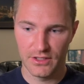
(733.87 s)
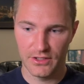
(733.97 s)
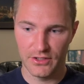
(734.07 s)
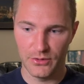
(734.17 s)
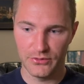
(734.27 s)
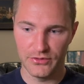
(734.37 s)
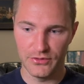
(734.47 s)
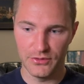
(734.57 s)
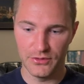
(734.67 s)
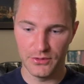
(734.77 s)
go
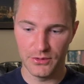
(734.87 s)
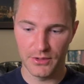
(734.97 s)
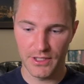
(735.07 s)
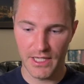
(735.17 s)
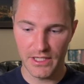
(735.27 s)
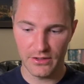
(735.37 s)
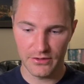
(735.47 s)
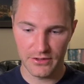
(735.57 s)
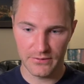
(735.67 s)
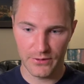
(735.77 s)
to edit on
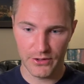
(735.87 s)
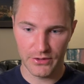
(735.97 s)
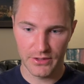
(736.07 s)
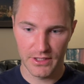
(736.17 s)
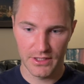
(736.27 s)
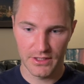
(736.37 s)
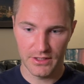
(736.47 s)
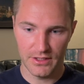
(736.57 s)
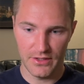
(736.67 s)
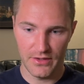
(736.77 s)
this photo
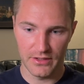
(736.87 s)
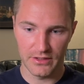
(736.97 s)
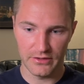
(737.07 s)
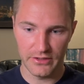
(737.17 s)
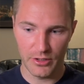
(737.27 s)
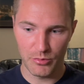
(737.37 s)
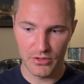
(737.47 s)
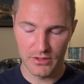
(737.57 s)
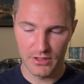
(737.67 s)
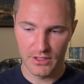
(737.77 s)
and then clean up,
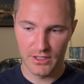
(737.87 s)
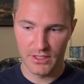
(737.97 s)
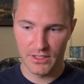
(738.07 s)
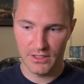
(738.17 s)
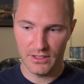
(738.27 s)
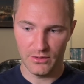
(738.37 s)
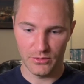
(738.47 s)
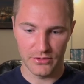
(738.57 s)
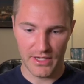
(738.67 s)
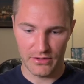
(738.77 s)
it
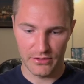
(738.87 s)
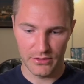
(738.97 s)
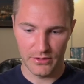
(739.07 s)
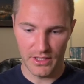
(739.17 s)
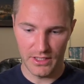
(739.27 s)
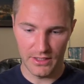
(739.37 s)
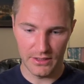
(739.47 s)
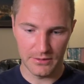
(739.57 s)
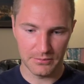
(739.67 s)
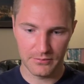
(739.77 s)
will download a